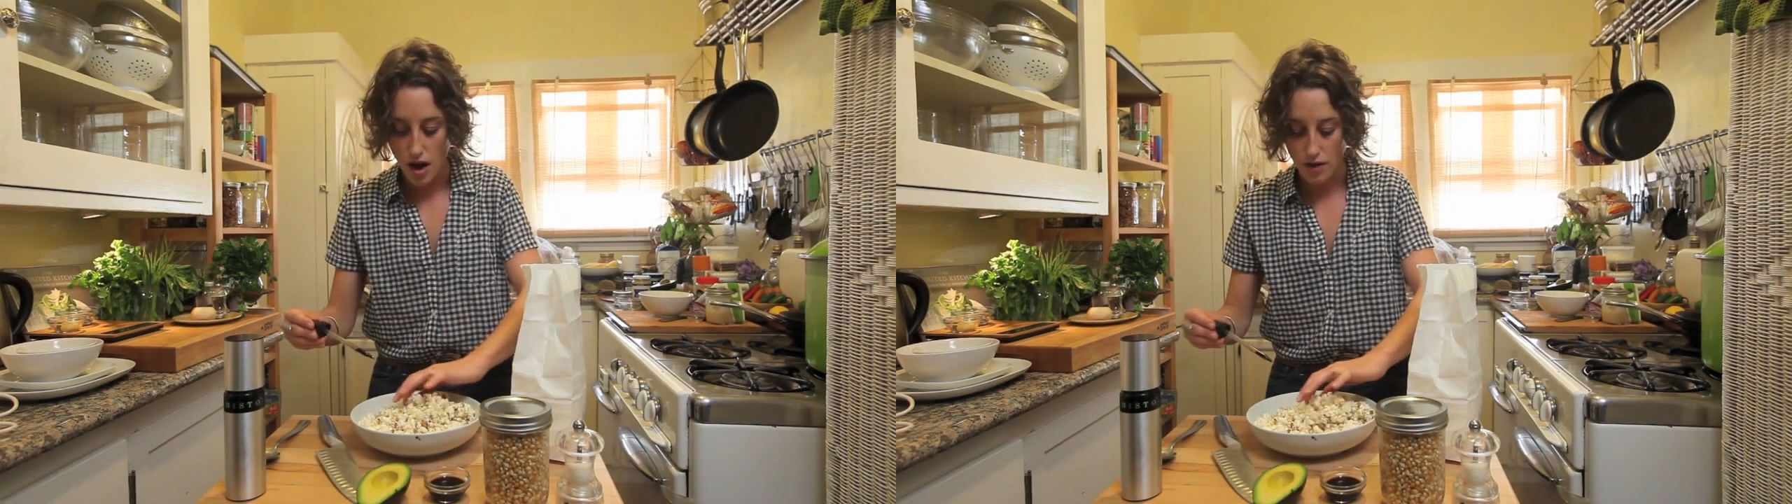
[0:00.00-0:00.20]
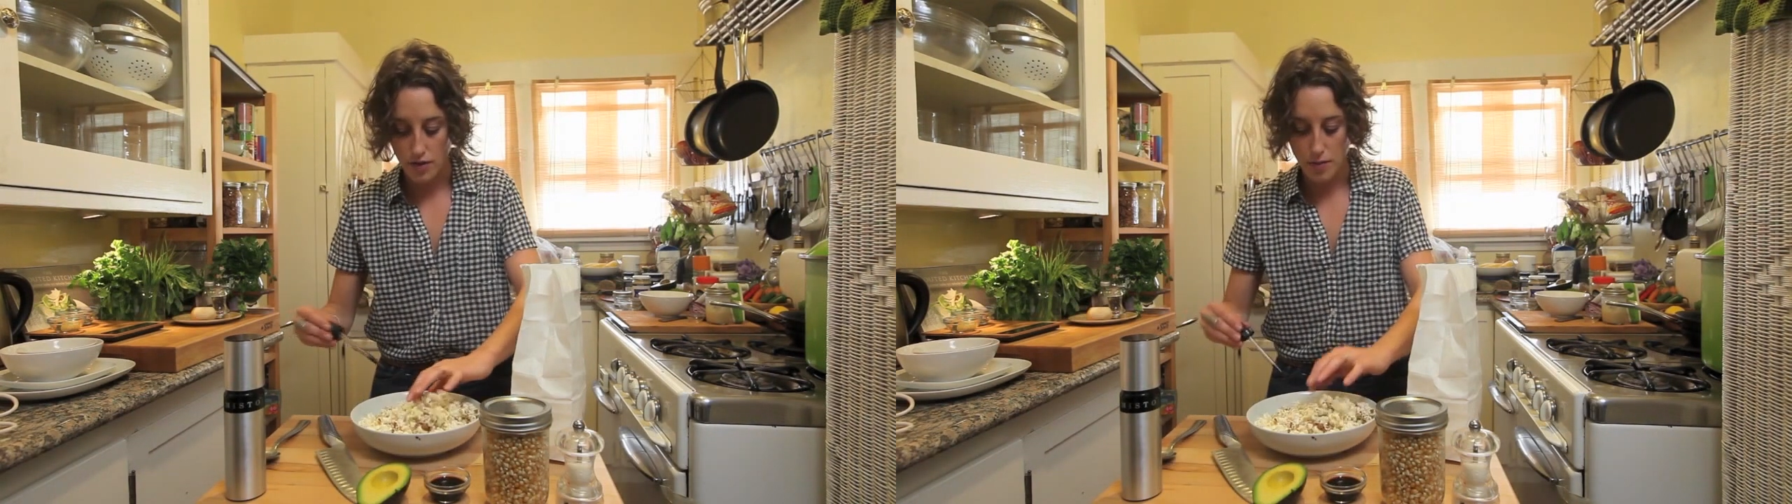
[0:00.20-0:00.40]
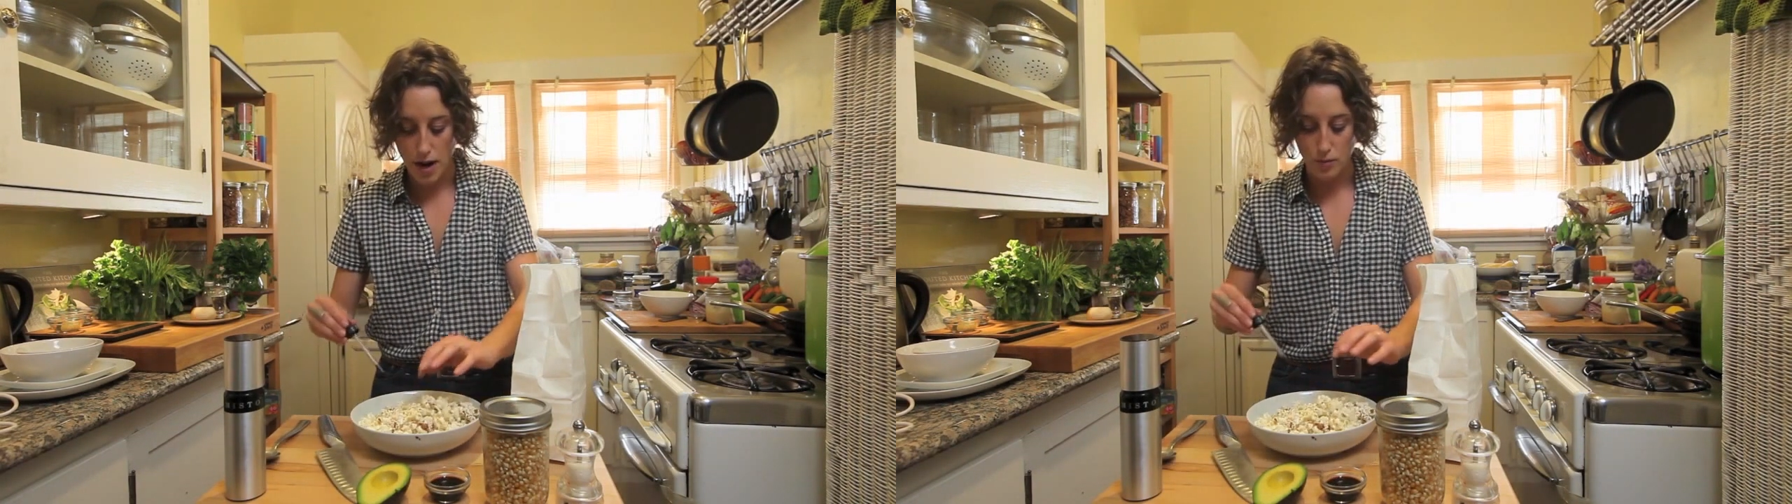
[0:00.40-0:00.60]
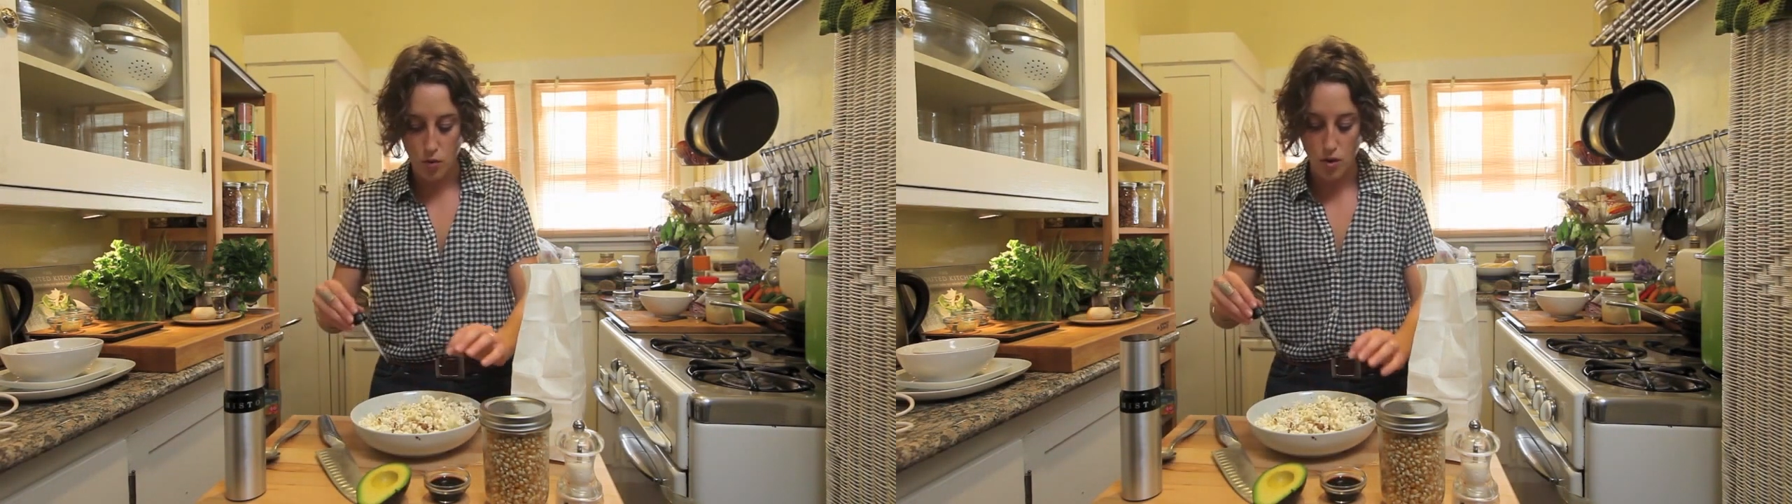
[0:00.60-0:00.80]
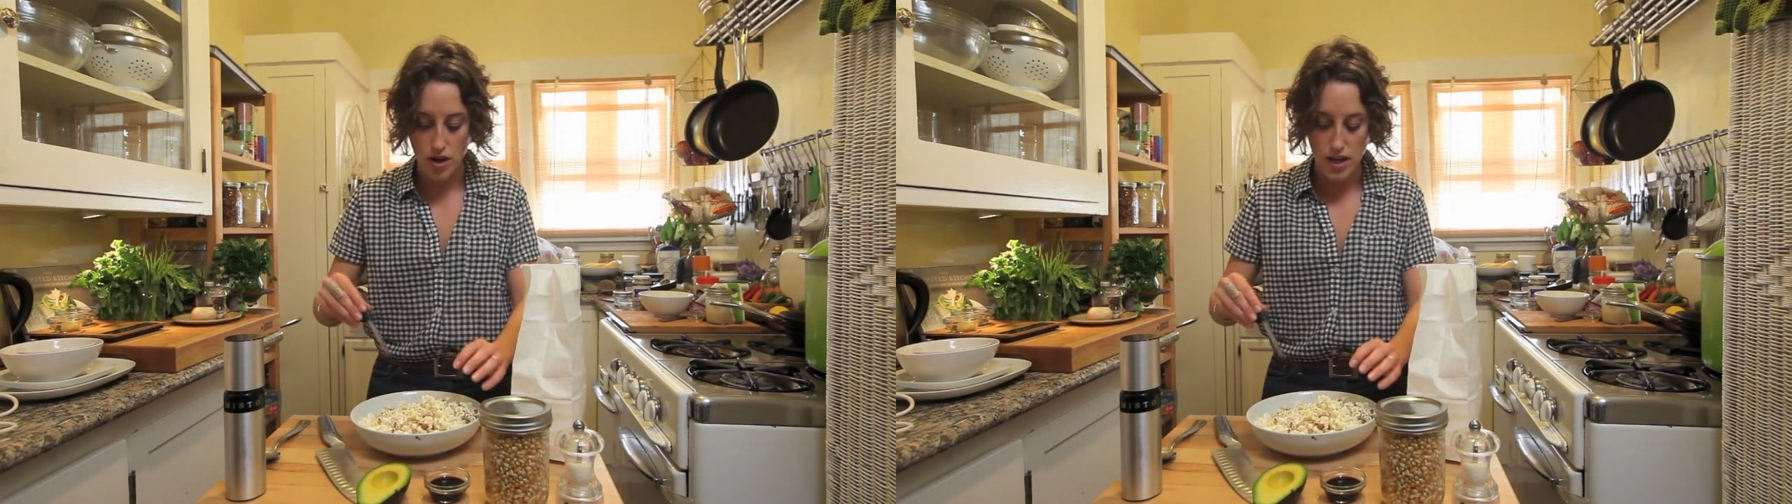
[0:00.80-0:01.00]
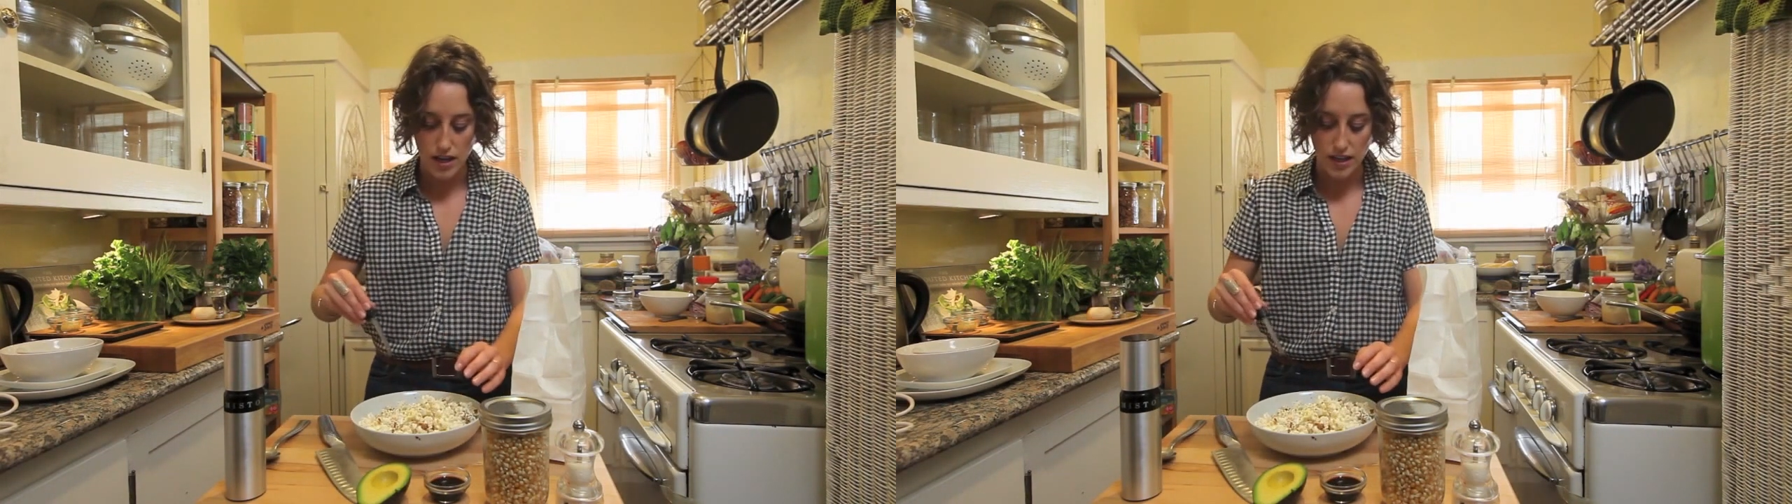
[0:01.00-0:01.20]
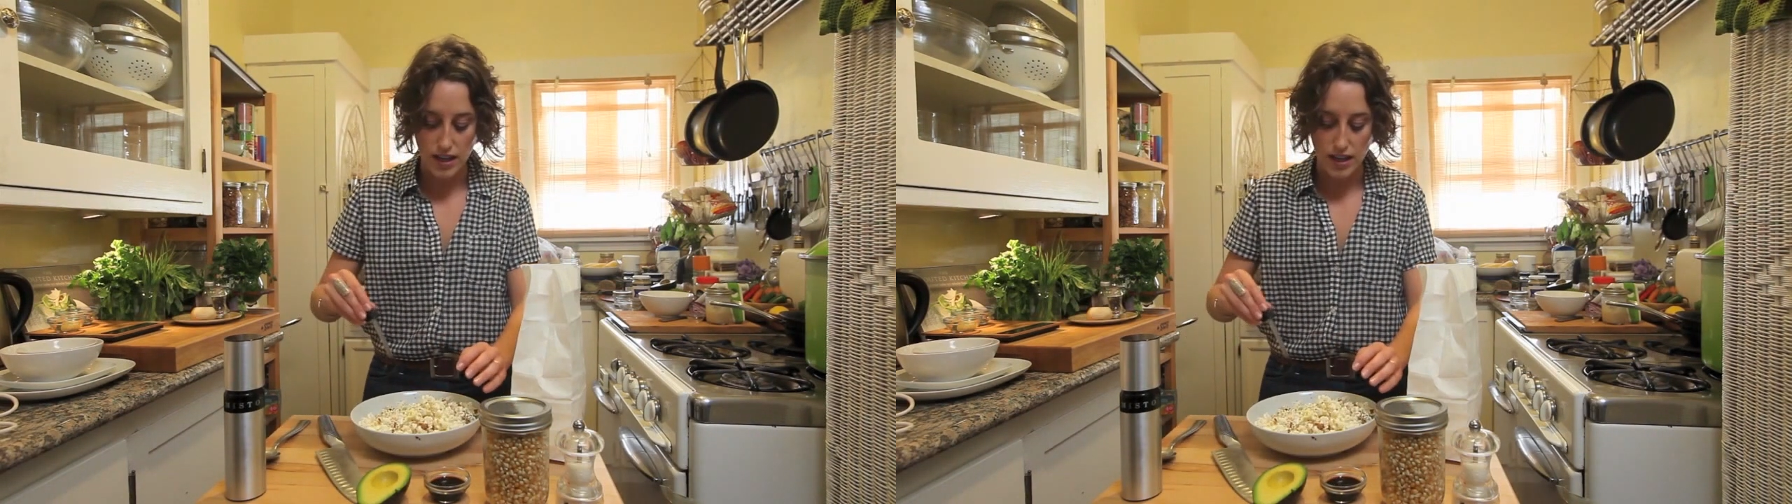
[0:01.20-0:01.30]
of the popcorn